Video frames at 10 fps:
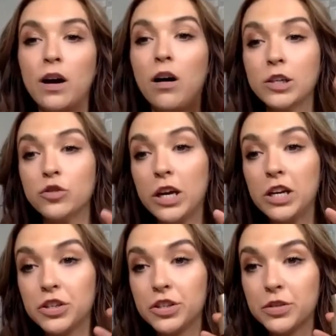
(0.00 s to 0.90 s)
a
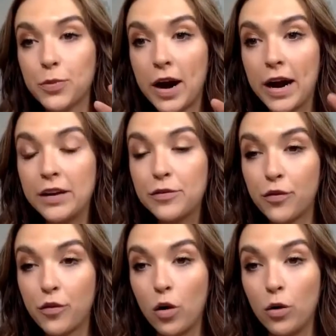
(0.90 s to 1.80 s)
hydration spray
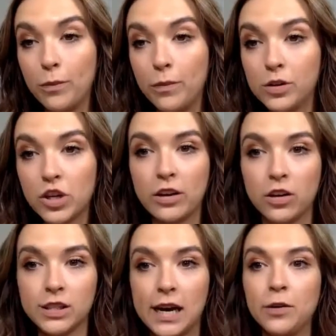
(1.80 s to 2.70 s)
from
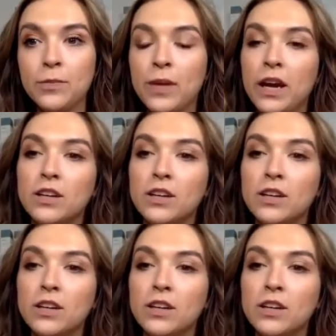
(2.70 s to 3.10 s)
Iredale.